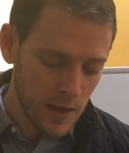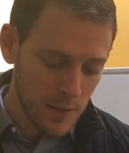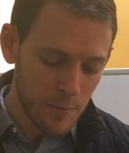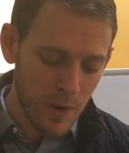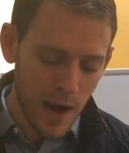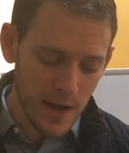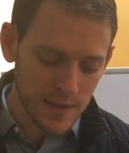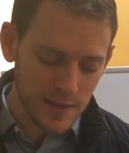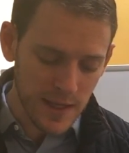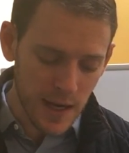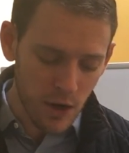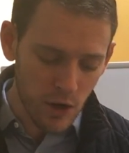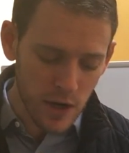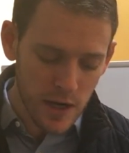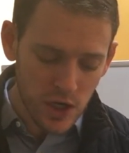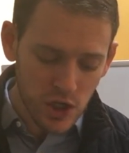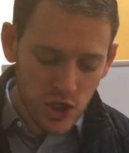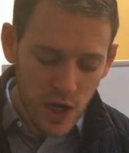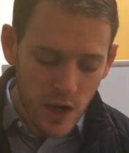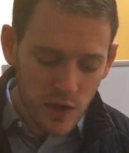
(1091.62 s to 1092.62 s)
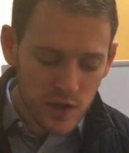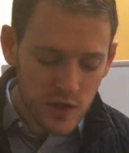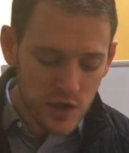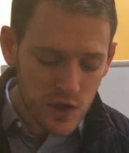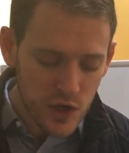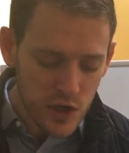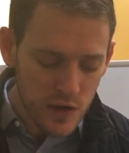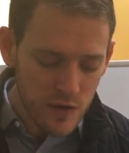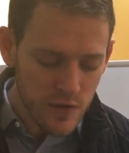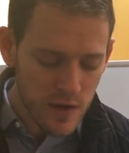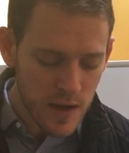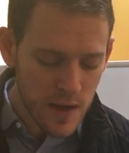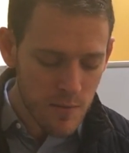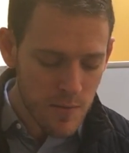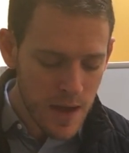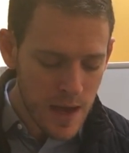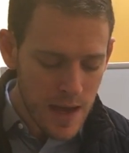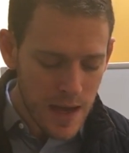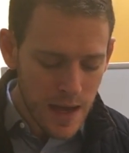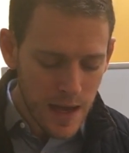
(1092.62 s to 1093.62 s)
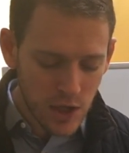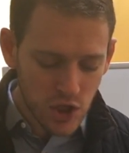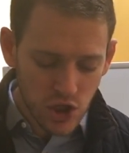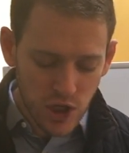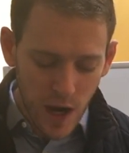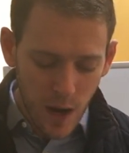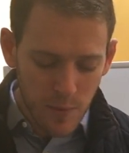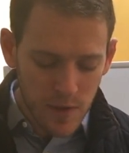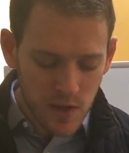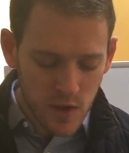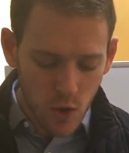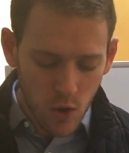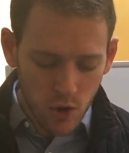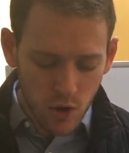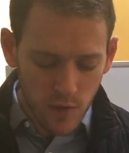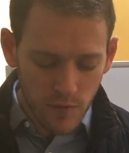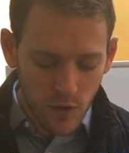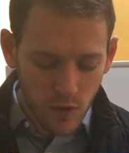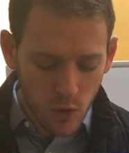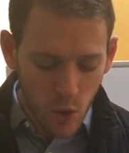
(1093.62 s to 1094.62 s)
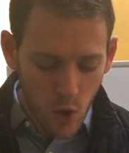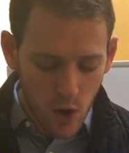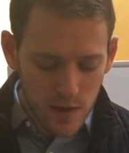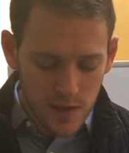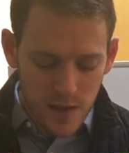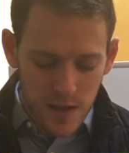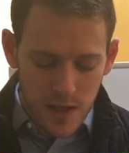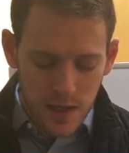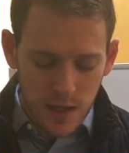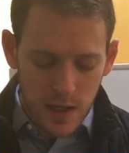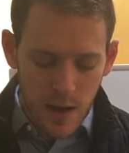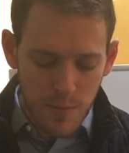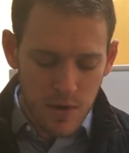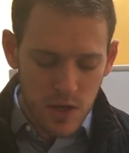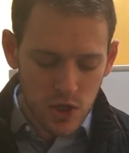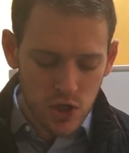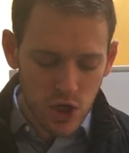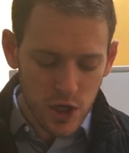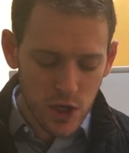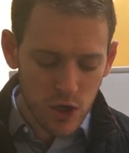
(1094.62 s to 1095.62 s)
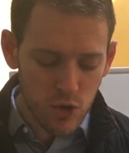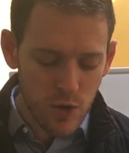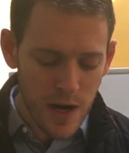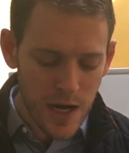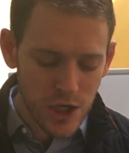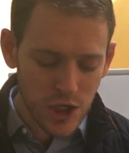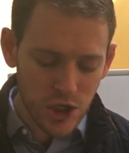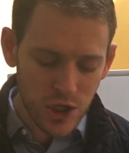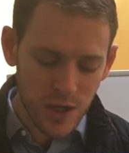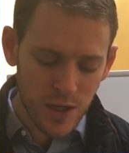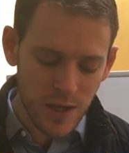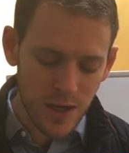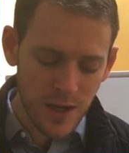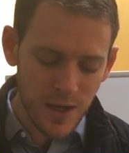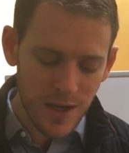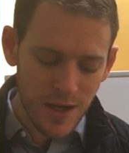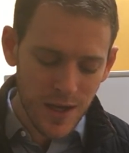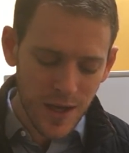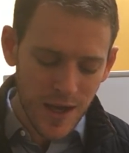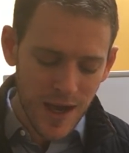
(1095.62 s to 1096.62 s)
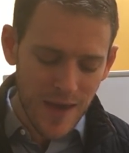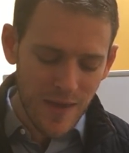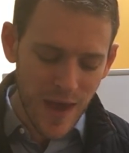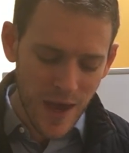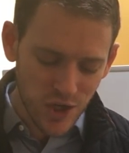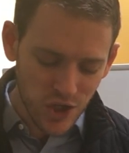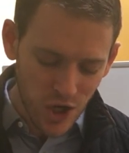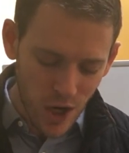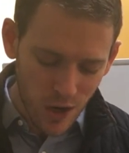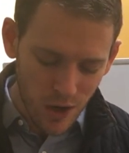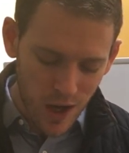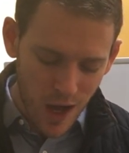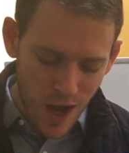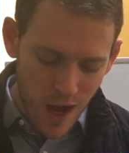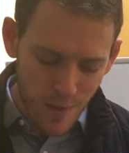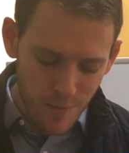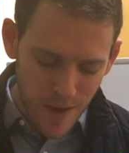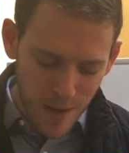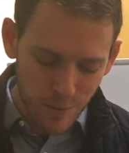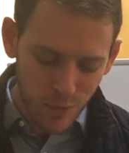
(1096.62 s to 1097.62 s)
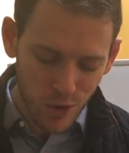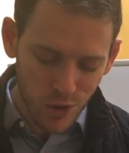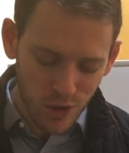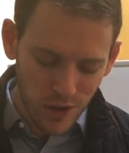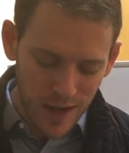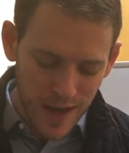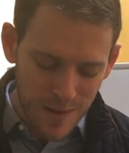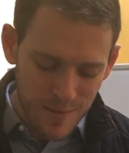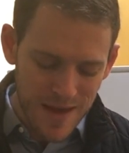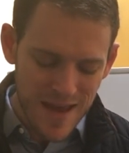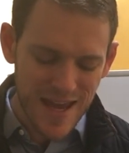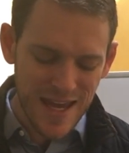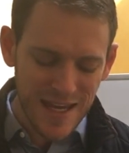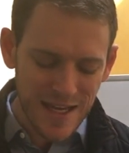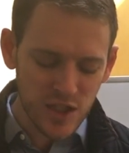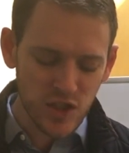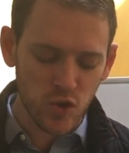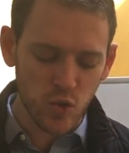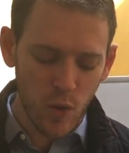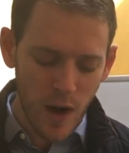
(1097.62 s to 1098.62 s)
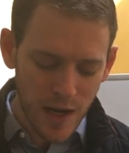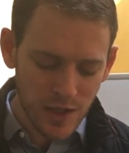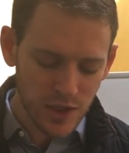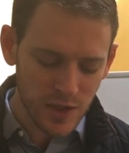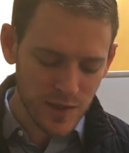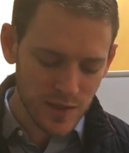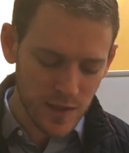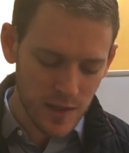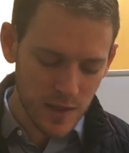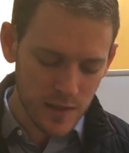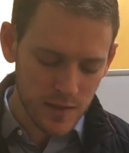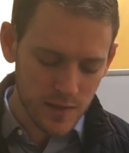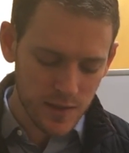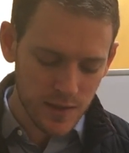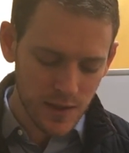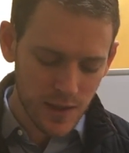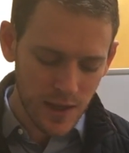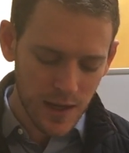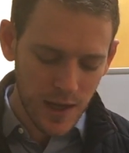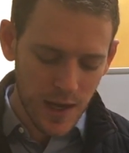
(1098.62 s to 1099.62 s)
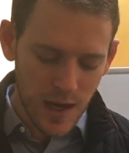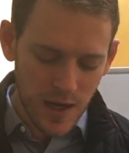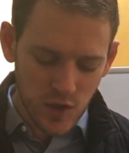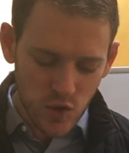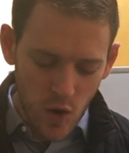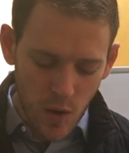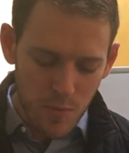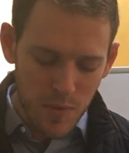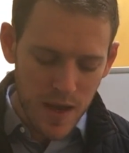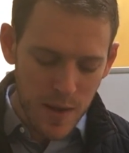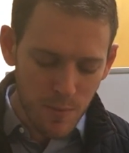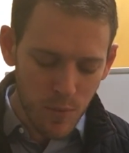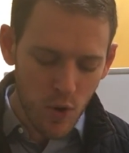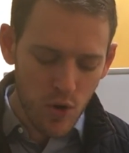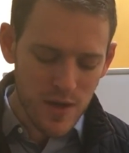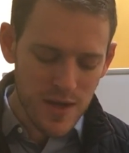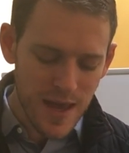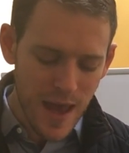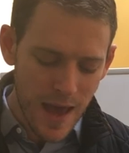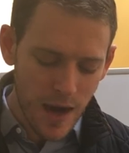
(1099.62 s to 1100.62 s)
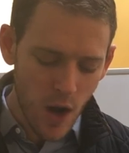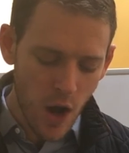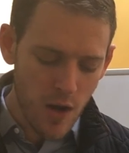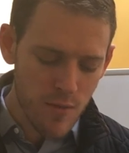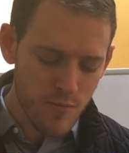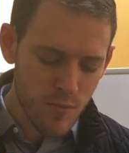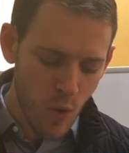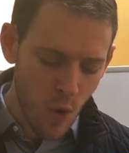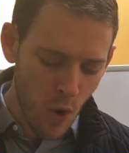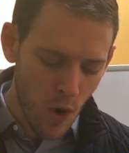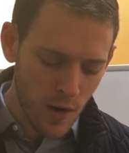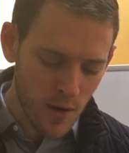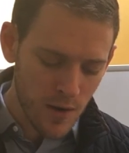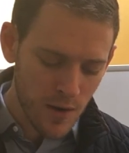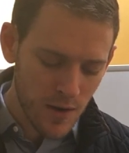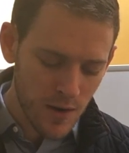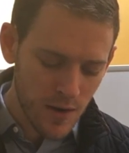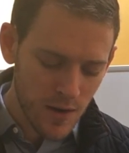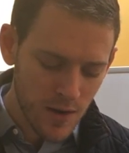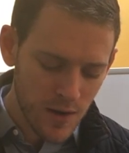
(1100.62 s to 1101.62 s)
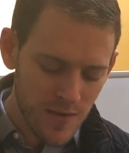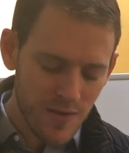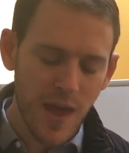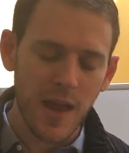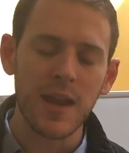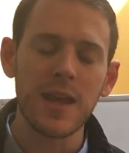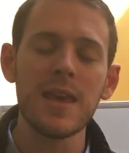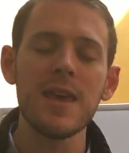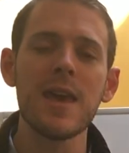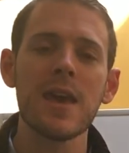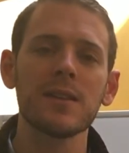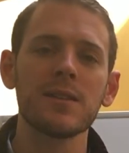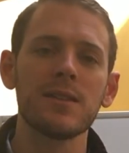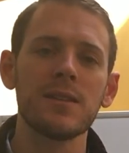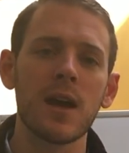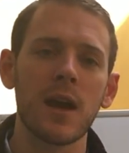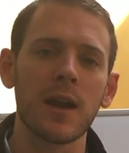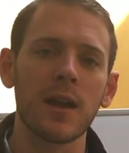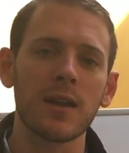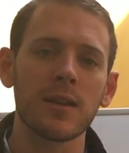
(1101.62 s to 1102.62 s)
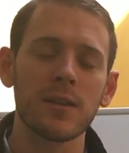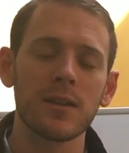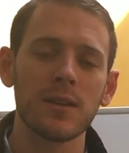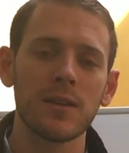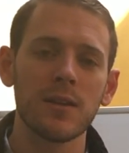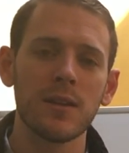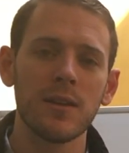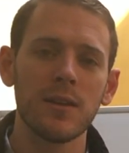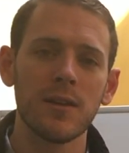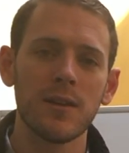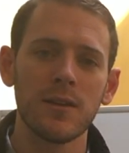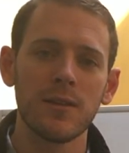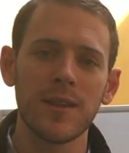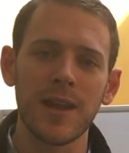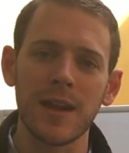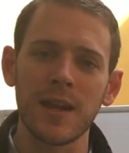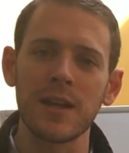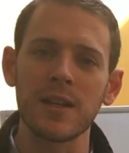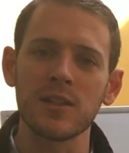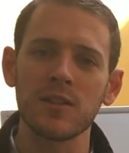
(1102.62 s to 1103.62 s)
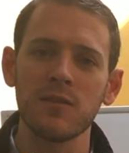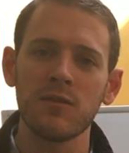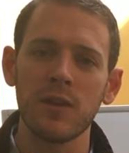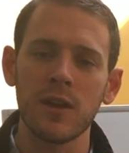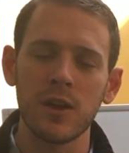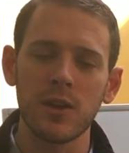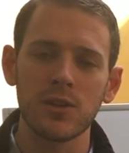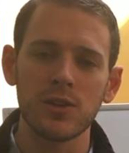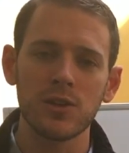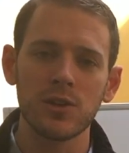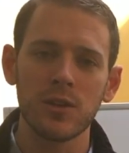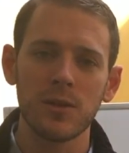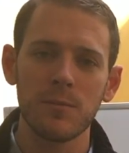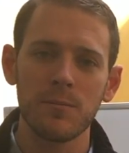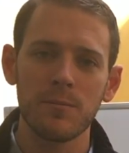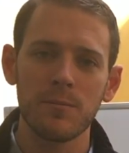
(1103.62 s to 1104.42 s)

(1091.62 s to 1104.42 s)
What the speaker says: Posterity shall serve him. It shall be told of the Lord to the coming generation. They shall come and proclaim his righteousness to a people yet unborn, that he has done it, that it is finished."